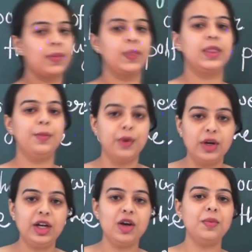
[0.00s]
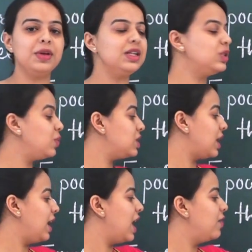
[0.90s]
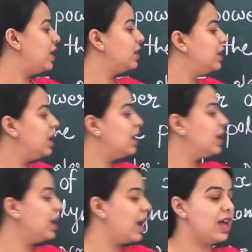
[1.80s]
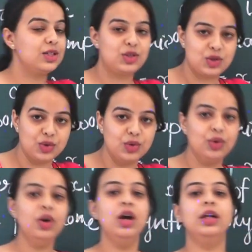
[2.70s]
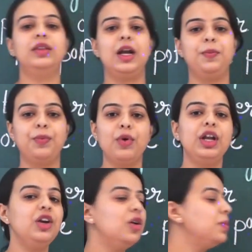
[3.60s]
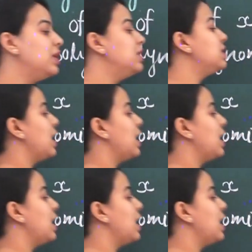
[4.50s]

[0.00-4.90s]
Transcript: The polynomials which are having degree as 2, that polynomials